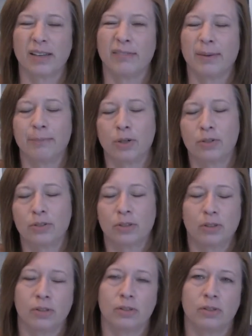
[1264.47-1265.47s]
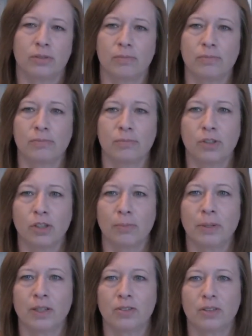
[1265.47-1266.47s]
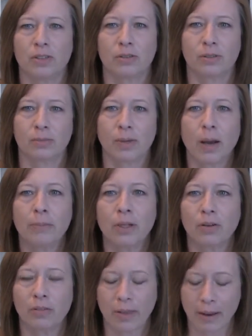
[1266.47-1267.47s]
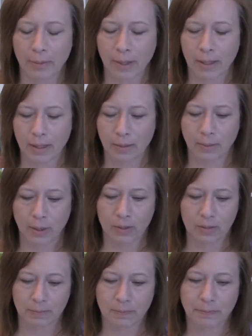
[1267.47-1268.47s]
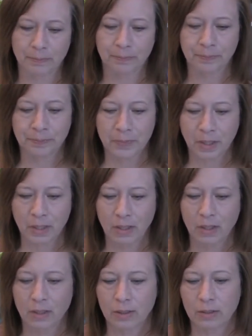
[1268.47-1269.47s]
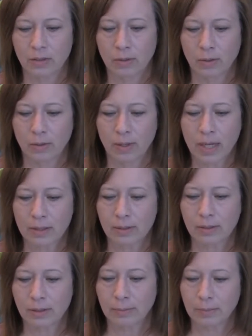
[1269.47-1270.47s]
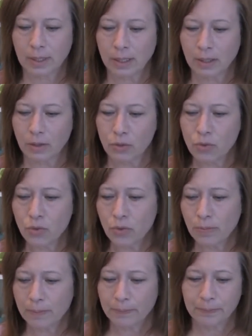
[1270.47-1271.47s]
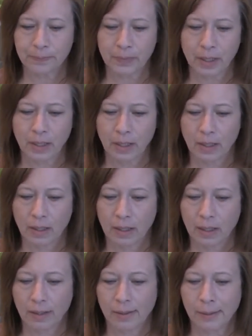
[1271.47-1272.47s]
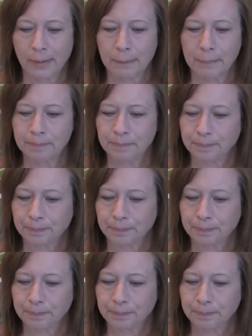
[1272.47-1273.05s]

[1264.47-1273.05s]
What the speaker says: save on postage shipping, since I'll be over that way anyways. So that's something new. So